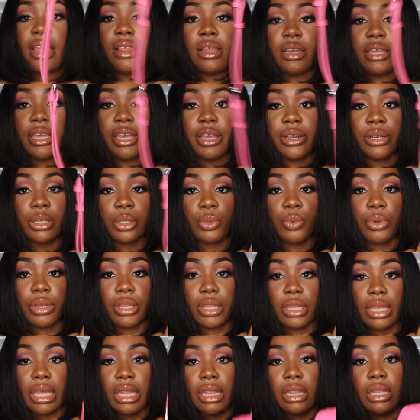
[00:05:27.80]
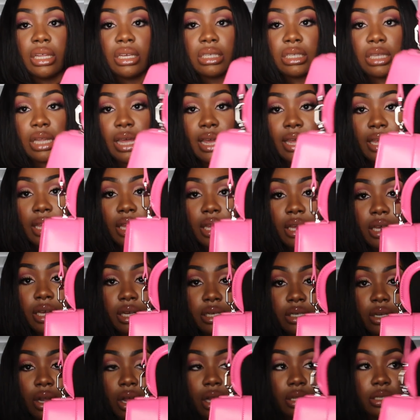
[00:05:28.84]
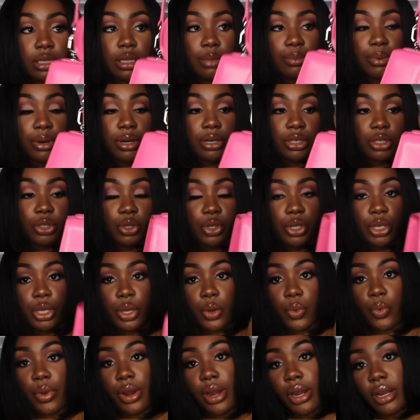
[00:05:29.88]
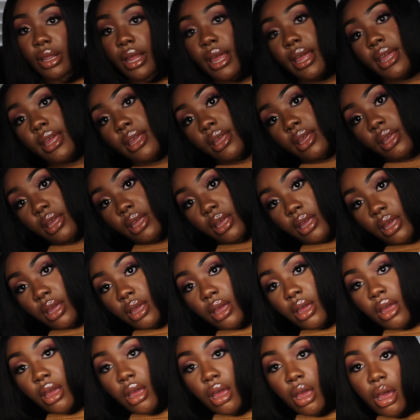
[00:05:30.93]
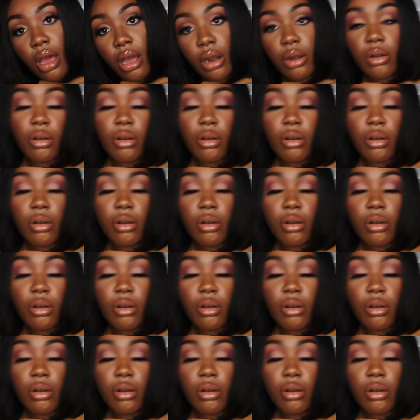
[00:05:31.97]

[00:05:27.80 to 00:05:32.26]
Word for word: And then here's what it looks like hooked onto the purse. So you can wear it like a